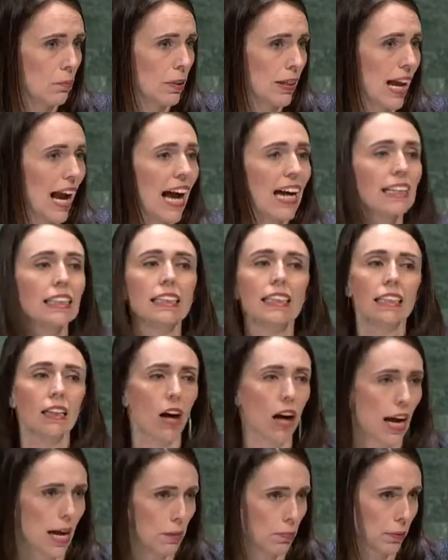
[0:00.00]
But
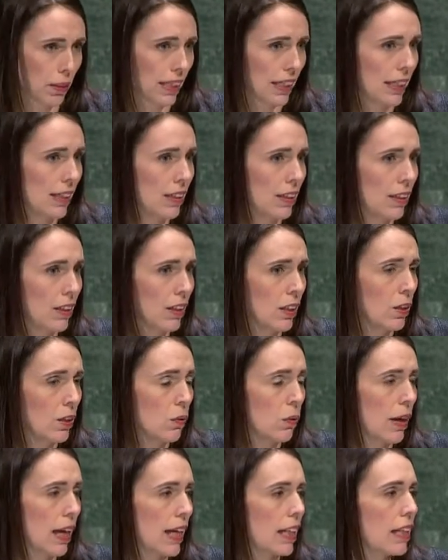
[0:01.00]
undeniably,
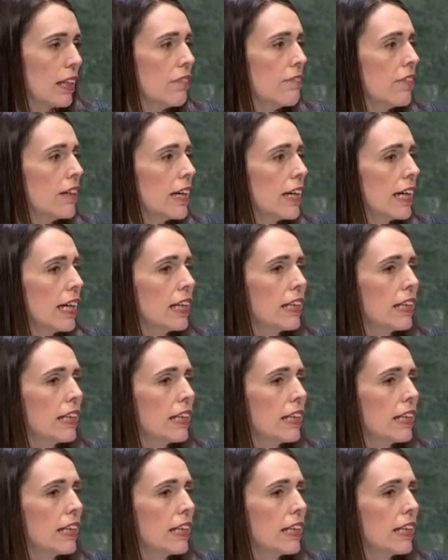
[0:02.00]
we are living